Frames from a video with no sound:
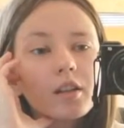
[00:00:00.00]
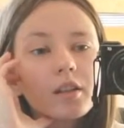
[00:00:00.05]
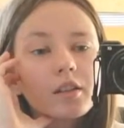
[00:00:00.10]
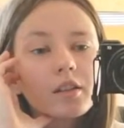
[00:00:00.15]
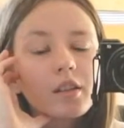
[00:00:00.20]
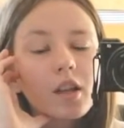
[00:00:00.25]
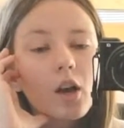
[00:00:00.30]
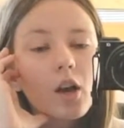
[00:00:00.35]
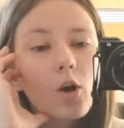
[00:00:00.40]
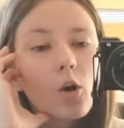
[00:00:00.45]

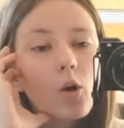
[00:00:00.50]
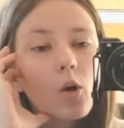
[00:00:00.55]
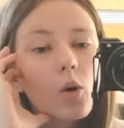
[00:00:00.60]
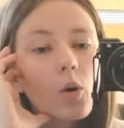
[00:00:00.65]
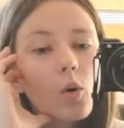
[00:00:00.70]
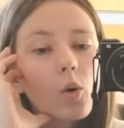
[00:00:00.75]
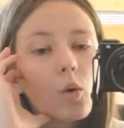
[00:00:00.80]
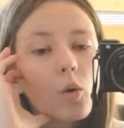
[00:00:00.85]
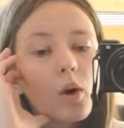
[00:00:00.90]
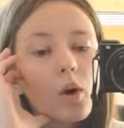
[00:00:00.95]

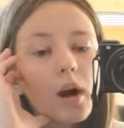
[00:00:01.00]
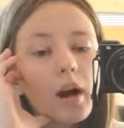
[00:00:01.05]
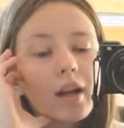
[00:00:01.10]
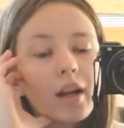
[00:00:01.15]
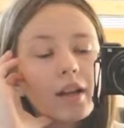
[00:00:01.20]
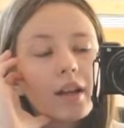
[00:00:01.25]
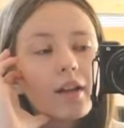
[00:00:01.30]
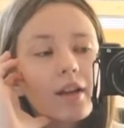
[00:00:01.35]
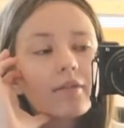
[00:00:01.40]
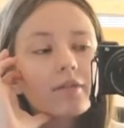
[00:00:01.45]
So
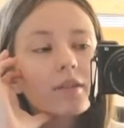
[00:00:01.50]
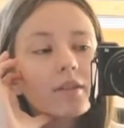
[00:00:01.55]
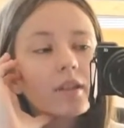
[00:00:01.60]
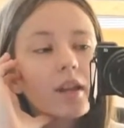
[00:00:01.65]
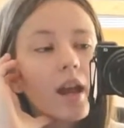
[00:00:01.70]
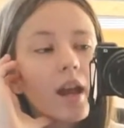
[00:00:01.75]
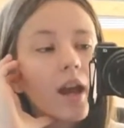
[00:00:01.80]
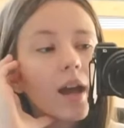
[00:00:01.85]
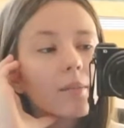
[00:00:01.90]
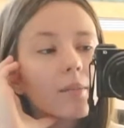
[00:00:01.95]
I left
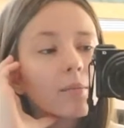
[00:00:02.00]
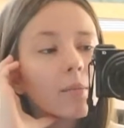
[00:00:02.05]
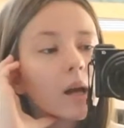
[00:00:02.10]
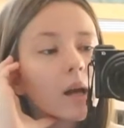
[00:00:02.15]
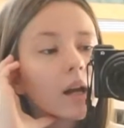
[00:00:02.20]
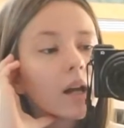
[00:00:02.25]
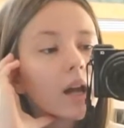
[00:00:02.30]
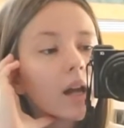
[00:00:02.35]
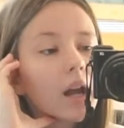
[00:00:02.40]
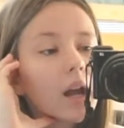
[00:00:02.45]
it at
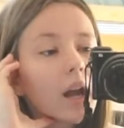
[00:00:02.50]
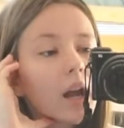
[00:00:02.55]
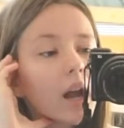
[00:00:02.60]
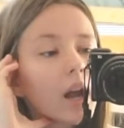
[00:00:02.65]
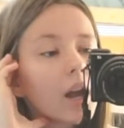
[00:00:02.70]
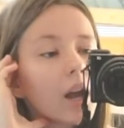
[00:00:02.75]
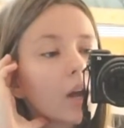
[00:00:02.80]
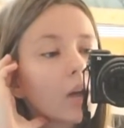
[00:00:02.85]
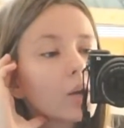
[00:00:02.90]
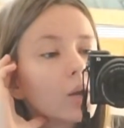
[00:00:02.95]
my
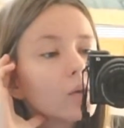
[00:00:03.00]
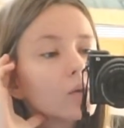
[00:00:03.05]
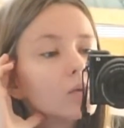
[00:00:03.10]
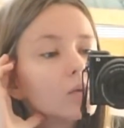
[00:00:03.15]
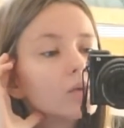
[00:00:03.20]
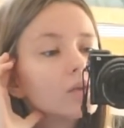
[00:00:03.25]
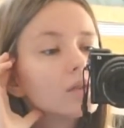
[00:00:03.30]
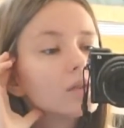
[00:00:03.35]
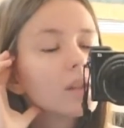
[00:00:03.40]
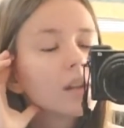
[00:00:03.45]

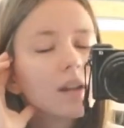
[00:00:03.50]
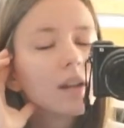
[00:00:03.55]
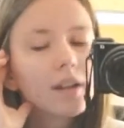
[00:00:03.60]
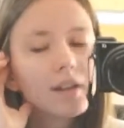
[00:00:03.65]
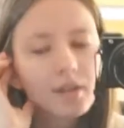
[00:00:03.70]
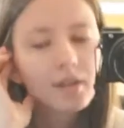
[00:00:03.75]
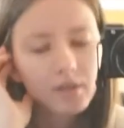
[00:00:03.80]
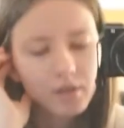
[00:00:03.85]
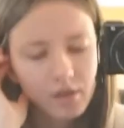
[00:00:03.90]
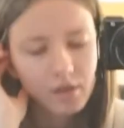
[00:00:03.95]
house,
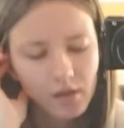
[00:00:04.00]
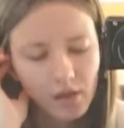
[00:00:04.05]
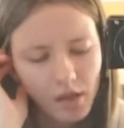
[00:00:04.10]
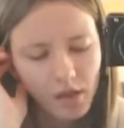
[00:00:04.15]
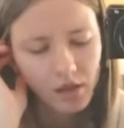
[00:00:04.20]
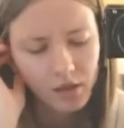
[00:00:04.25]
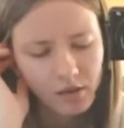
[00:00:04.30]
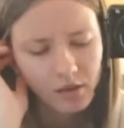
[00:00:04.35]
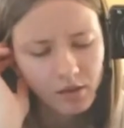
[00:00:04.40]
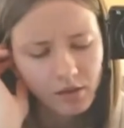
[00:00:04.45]
and
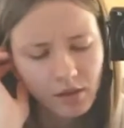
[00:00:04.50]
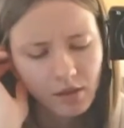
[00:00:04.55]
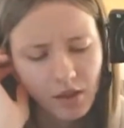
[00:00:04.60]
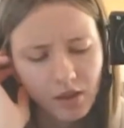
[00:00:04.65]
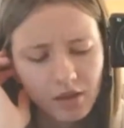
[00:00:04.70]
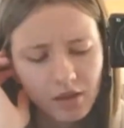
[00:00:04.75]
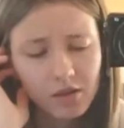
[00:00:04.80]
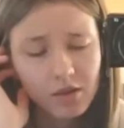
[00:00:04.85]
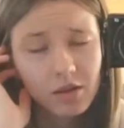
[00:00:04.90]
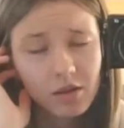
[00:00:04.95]
then
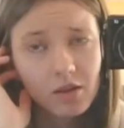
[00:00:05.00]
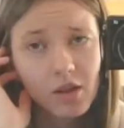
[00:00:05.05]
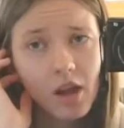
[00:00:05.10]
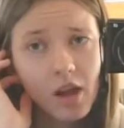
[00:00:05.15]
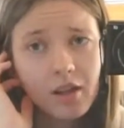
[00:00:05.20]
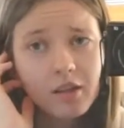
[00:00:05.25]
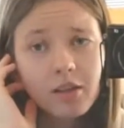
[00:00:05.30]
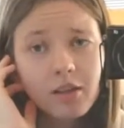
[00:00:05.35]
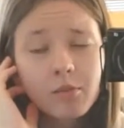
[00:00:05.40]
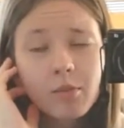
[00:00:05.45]

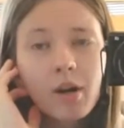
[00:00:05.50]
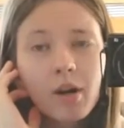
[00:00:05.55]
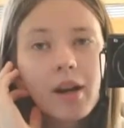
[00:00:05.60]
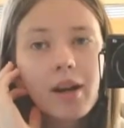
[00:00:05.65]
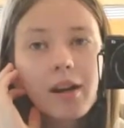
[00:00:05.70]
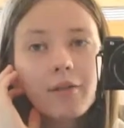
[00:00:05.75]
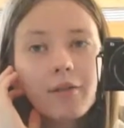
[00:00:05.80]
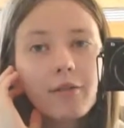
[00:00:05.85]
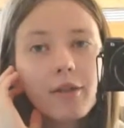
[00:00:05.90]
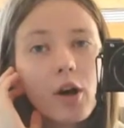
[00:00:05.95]
I took
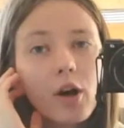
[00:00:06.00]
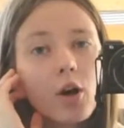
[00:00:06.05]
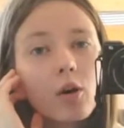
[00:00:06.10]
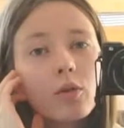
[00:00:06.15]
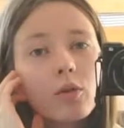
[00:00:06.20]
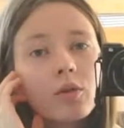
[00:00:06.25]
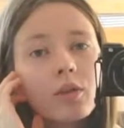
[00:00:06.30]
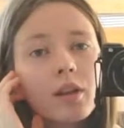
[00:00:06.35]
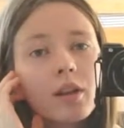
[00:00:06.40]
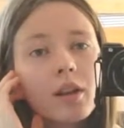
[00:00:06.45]
my
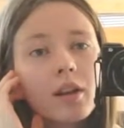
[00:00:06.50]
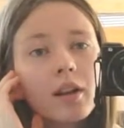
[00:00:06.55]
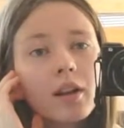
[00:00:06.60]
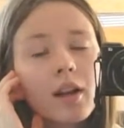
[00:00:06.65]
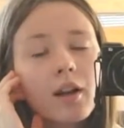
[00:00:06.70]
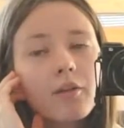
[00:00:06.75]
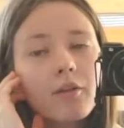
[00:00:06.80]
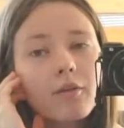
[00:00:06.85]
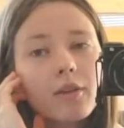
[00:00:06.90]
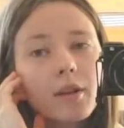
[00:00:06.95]
phone and
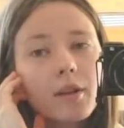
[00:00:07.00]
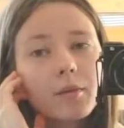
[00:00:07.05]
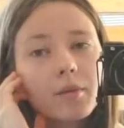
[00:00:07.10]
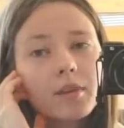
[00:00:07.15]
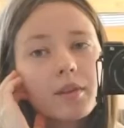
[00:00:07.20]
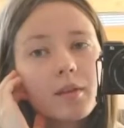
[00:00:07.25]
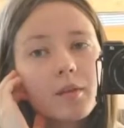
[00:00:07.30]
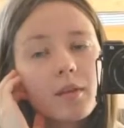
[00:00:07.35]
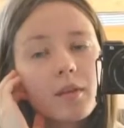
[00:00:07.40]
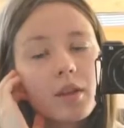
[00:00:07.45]
I
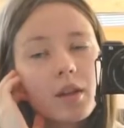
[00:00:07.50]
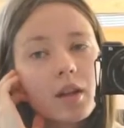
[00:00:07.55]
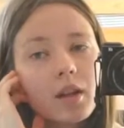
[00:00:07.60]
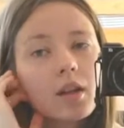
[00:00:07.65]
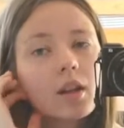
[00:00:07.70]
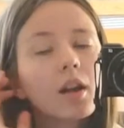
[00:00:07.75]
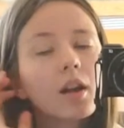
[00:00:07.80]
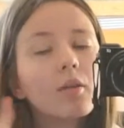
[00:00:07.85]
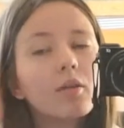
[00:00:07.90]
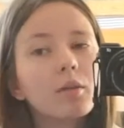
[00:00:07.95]
filmed
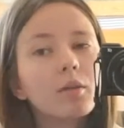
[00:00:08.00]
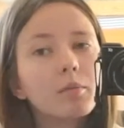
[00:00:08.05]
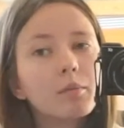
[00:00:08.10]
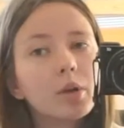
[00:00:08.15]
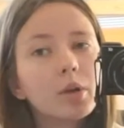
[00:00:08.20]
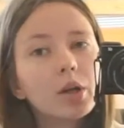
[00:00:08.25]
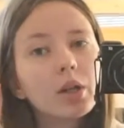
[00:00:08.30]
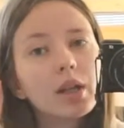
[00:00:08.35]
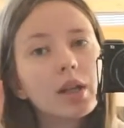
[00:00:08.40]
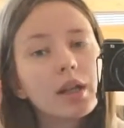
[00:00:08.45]
something, and I will
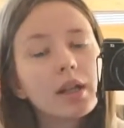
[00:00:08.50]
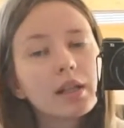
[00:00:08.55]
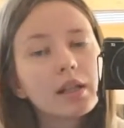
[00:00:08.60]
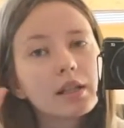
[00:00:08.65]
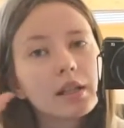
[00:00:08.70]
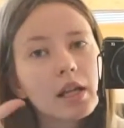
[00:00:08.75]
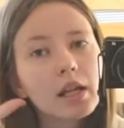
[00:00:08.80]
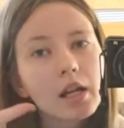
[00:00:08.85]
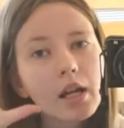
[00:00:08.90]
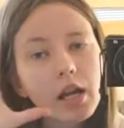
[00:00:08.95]
put
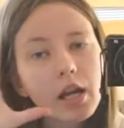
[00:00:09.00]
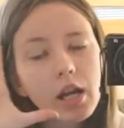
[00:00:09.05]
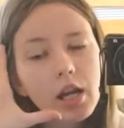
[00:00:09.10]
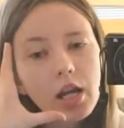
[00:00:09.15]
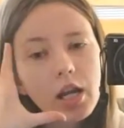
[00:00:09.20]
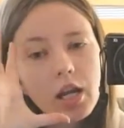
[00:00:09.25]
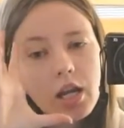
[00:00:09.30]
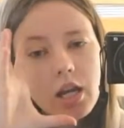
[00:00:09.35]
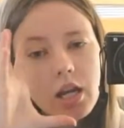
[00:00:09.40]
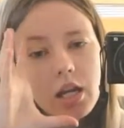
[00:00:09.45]
it
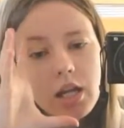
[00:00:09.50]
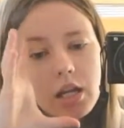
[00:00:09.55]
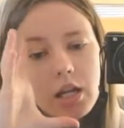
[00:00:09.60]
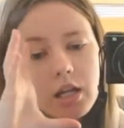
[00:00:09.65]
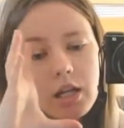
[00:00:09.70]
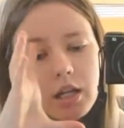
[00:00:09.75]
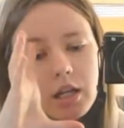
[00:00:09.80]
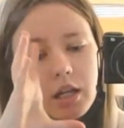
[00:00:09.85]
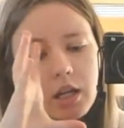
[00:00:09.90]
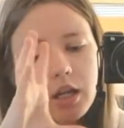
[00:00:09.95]

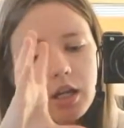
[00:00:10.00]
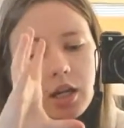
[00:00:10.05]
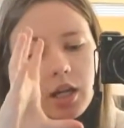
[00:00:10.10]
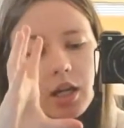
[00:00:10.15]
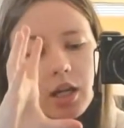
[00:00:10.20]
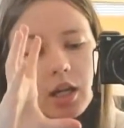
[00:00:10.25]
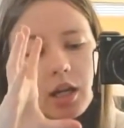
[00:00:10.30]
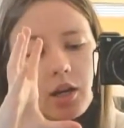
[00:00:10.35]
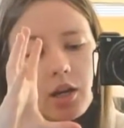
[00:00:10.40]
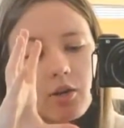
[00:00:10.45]

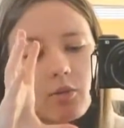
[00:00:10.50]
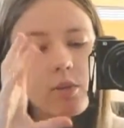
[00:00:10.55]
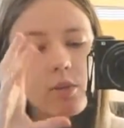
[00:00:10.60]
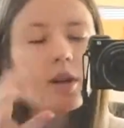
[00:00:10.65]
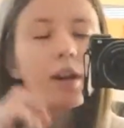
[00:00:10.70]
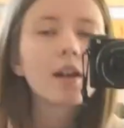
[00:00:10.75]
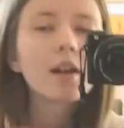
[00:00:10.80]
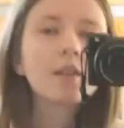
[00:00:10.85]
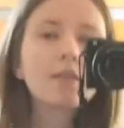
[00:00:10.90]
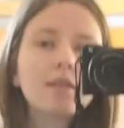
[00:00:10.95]
here,
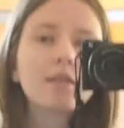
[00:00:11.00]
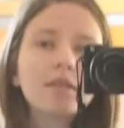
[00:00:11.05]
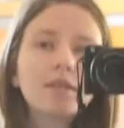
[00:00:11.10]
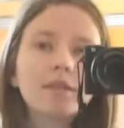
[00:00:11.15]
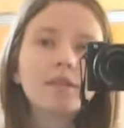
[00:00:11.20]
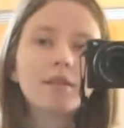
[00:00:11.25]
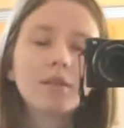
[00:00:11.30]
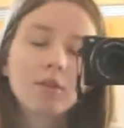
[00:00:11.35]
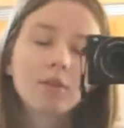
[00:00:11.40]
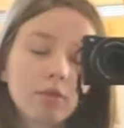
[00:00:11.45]
what
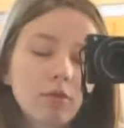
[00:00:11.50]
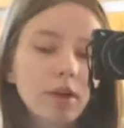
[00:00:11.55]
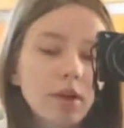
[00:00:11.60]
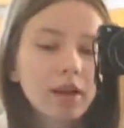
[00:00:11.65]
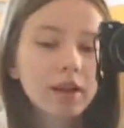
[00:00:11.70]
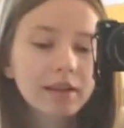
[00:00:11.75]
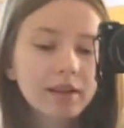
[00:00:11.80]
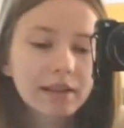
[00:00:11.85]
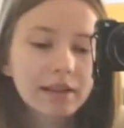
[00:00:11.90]
I